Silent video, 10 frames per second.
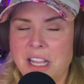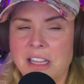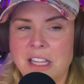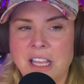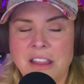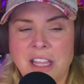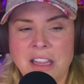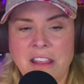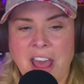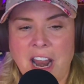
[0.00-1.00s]

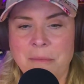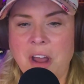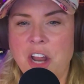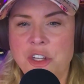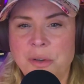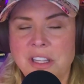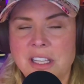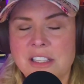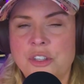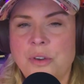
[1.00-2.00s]
in that I'm not doing
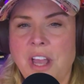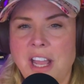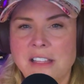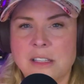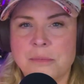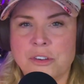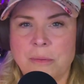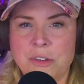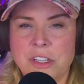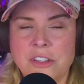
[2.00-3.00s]
this to gain
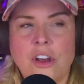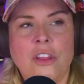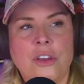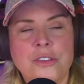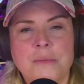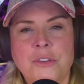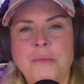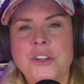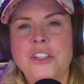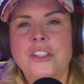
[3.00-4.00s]
subscriptions, although
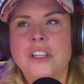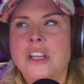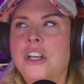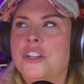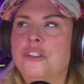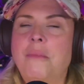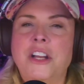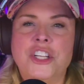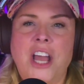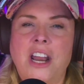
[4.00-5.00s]
subscriptions to
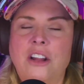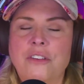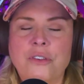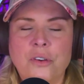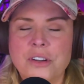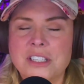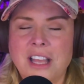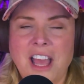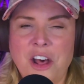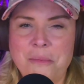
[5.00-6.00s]
my channel, of course
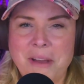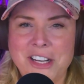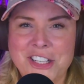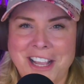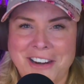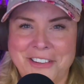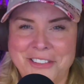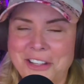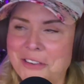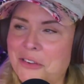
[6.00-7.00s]
they help my
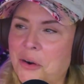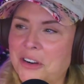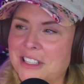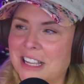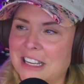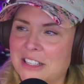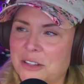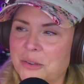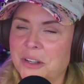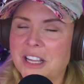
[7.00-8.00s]
channel. Of course they
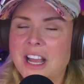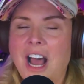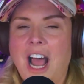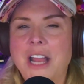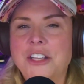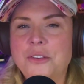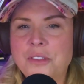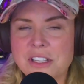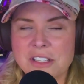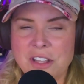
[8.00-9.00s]
do. I do
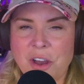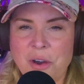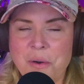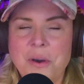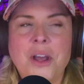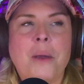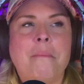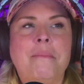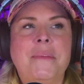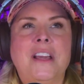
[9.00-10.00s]
this though
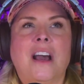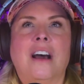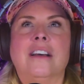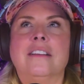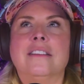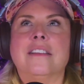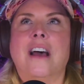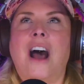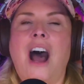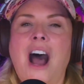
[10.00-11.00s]
because
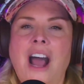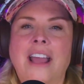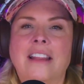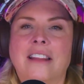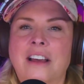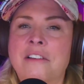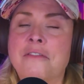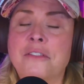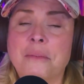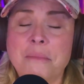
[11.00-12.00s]
I
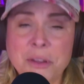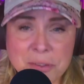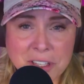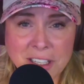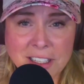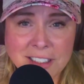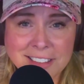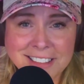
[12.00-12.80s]
love music